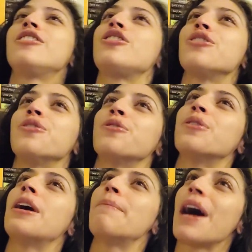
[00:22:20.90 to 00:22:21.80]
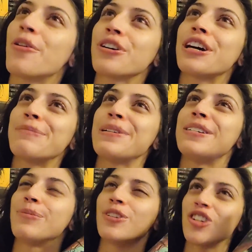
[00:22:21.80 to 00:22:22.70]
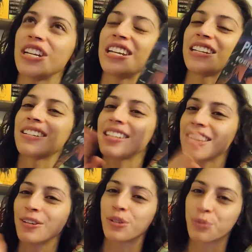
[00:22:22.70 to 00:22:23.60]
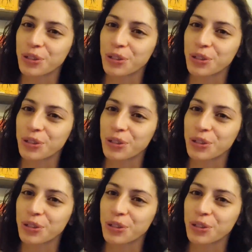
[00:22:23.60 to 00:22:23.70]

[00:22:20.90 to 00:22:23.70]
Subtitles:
to power up his machine to kill the